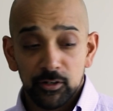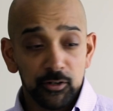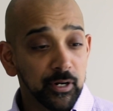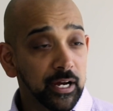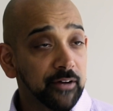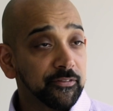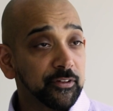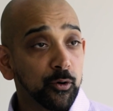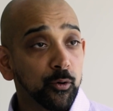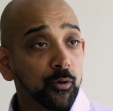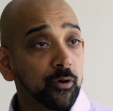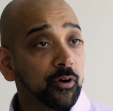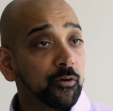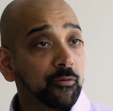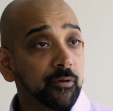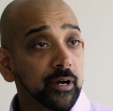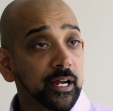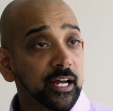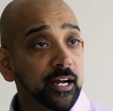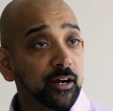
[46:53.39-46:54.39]
you have the Oura
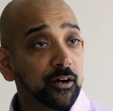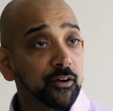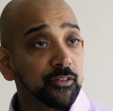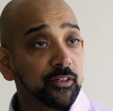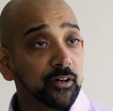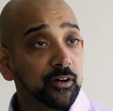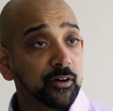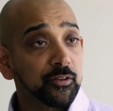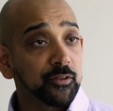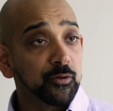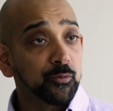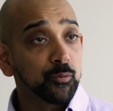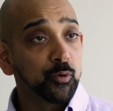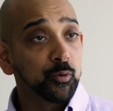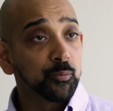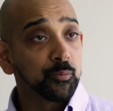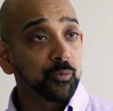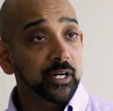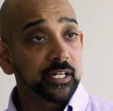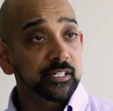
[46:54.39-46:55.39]
ring or the the
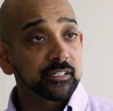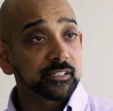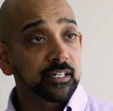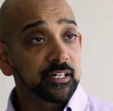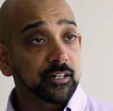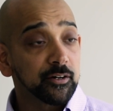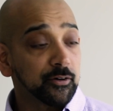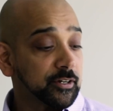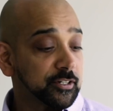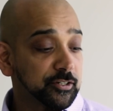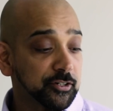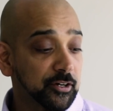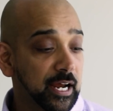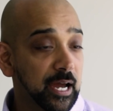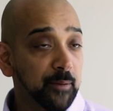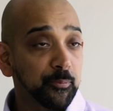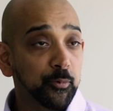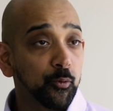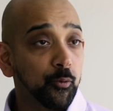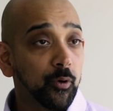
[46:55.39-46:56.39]
whoop bracelet or your
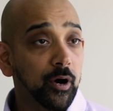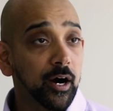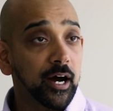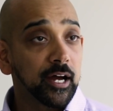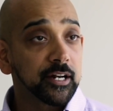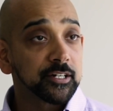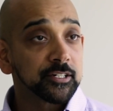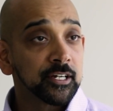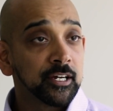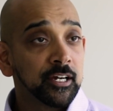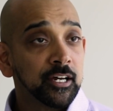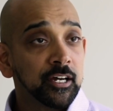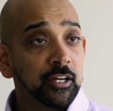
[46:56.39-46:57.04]
apple watch